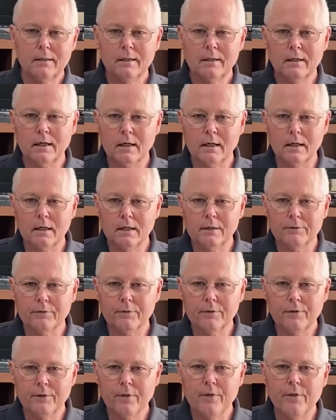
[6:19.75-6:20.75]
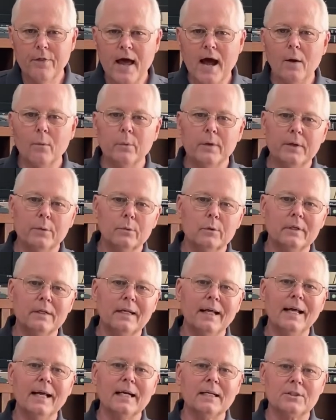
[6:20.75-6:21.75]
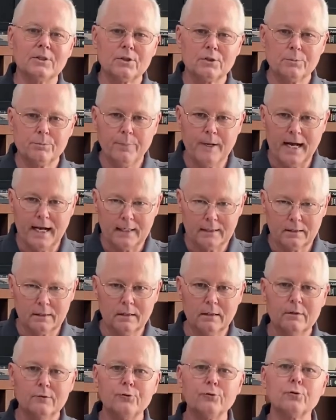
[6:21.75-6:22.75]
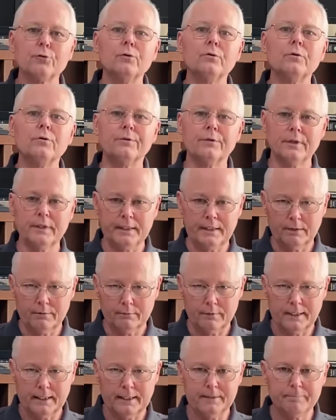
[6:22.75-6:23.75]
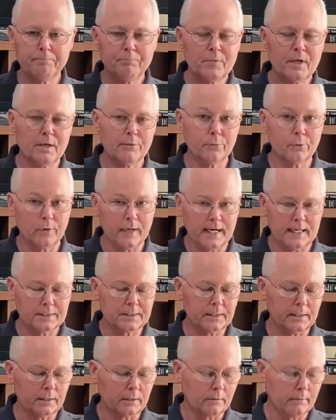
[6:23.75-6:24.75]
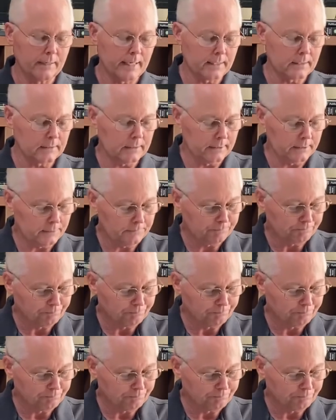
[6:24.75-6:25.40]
uh, that we would expect truthfully, right? If we're asking correctly.